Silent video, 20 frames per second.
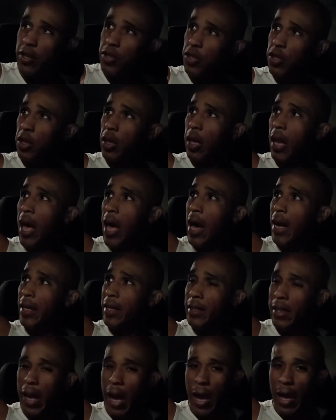July
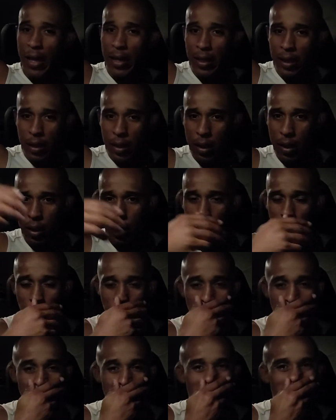9th,
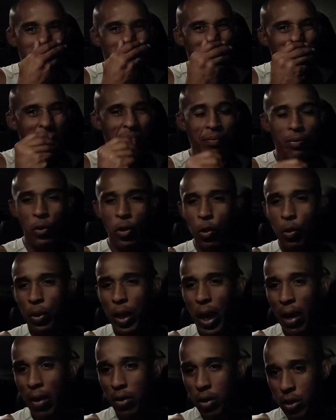
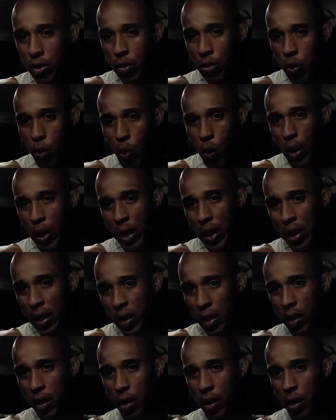2020.